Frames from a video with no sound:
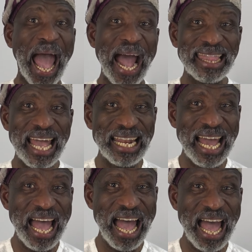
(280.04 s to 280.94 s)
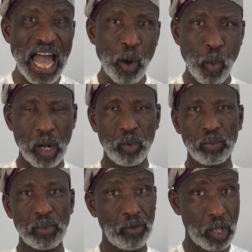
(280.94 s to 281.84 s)

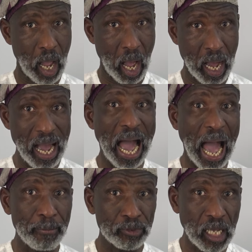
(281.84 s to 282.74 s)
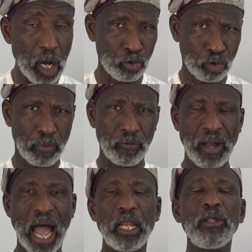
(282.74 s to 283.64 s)
Atanawalu. They are Hamza on top
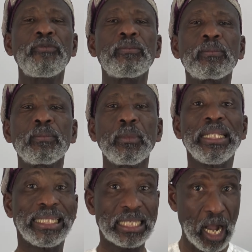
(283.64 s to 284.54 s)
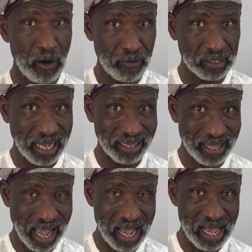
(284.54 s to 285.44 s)
of Alif. Ta fatha
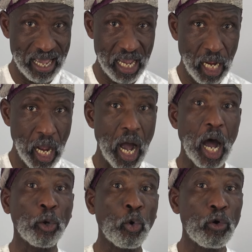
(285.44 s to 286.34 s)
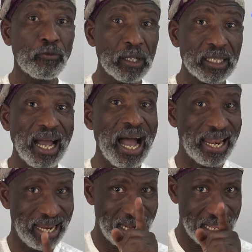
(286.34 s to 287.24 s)
ta. Noon fatha
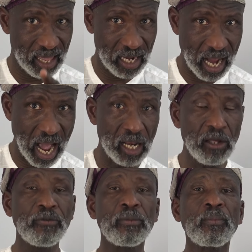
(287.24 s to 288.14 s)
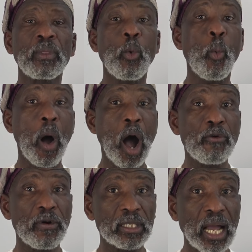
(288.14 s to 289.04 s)
and then Latin Alif.
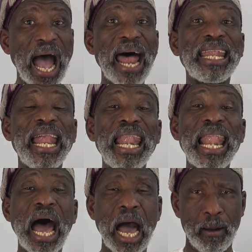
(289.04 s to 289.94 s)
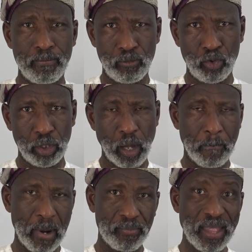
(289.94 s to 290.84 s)
Waw fatha and then Lam.
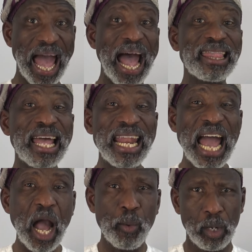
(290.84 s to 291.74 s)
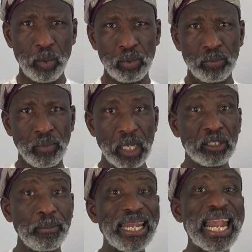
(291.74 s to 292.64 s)
Atanawalu.
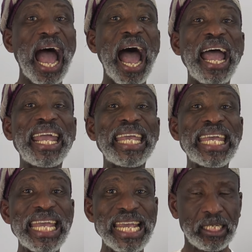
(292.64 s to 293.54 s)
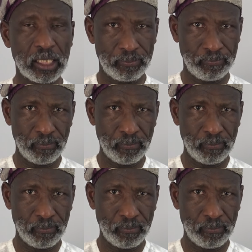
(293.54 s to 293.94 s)
That means I eat.